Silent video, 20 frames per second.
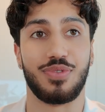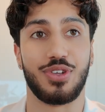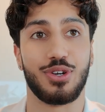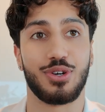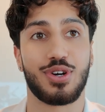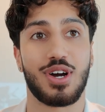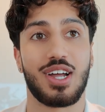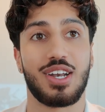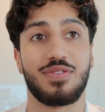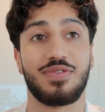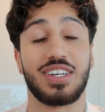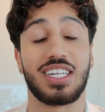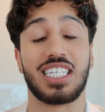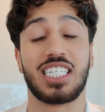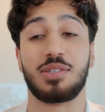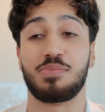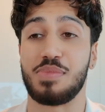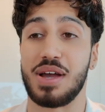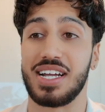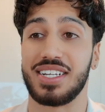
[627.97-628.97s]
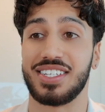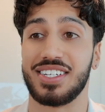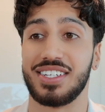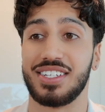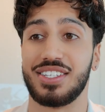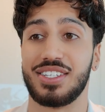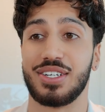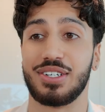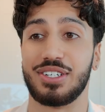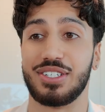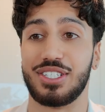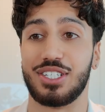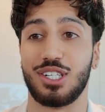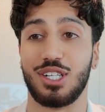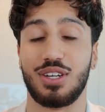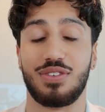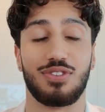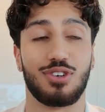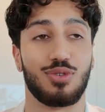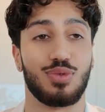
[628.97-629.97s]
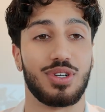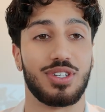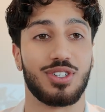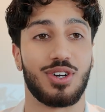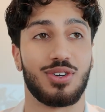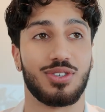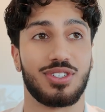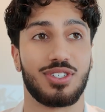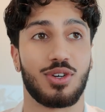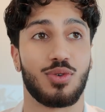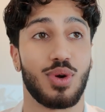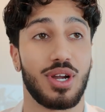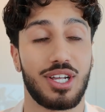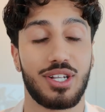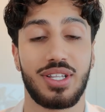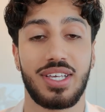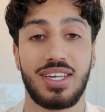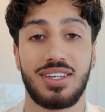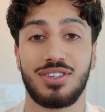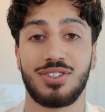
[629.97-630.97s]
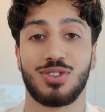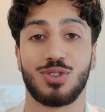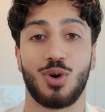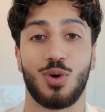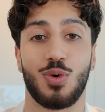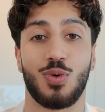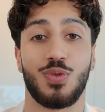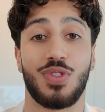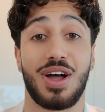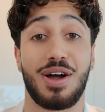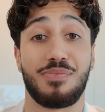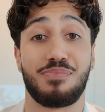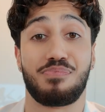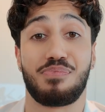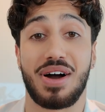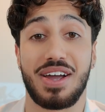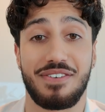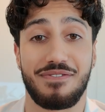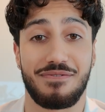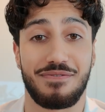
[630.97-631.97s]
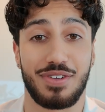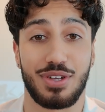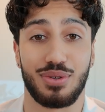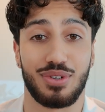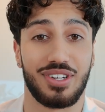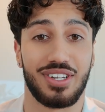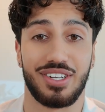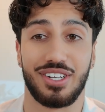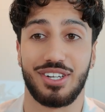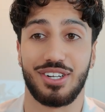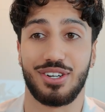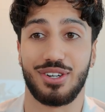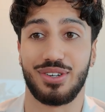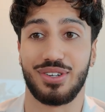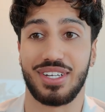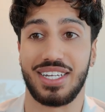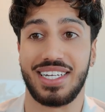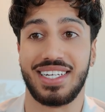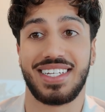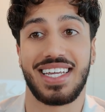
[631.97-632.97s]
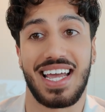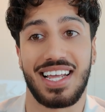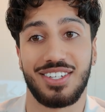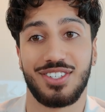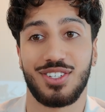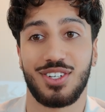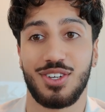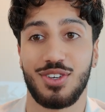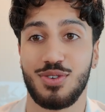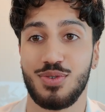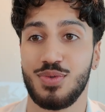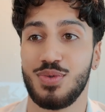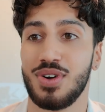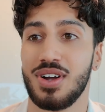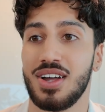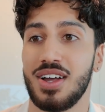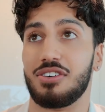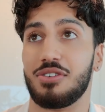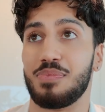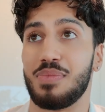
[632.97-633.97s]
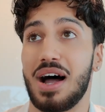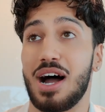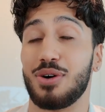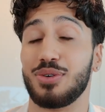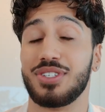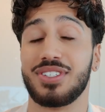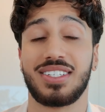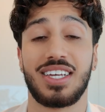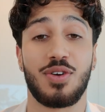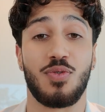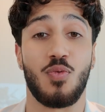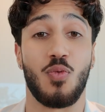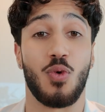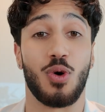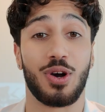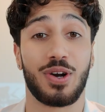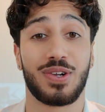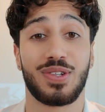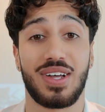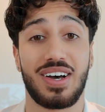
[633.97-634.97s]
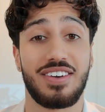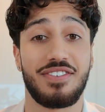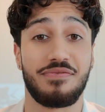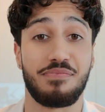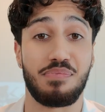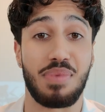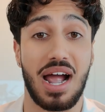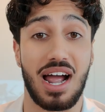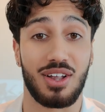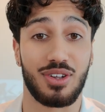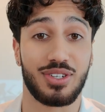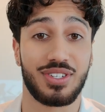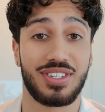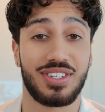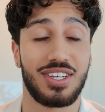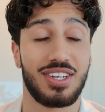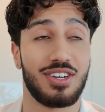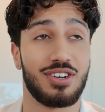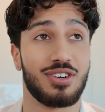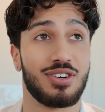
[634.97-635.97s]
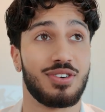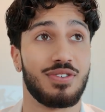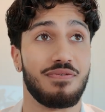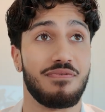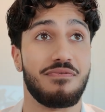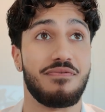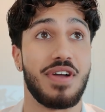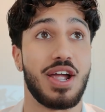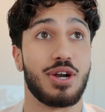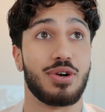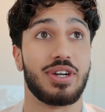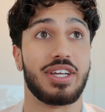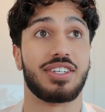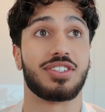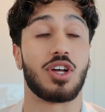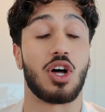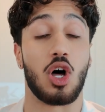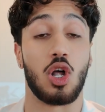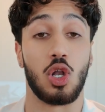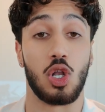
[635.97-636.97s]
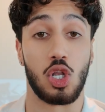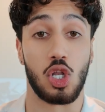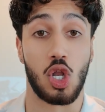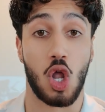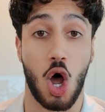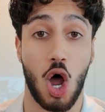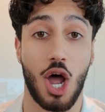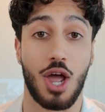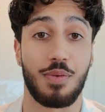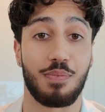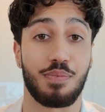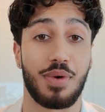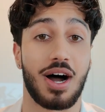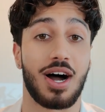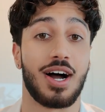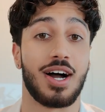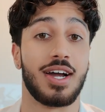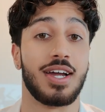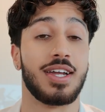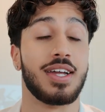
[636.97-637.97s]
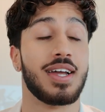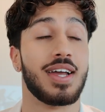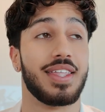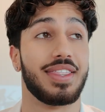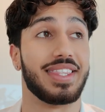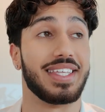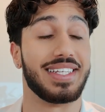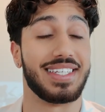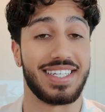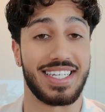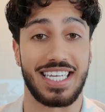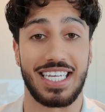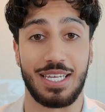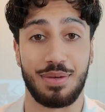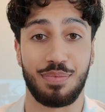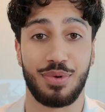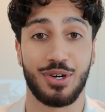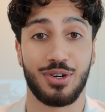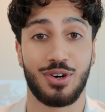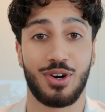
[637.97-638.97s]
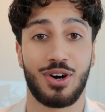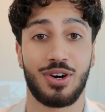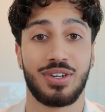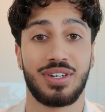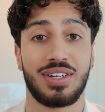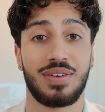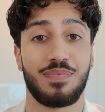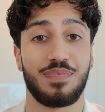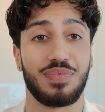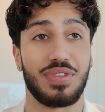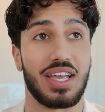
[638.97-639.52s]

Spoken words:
you're kind of expected to deliver results quickly, so that might feel a little intense to you. I would say work-life balance here varies a lot by the team you're on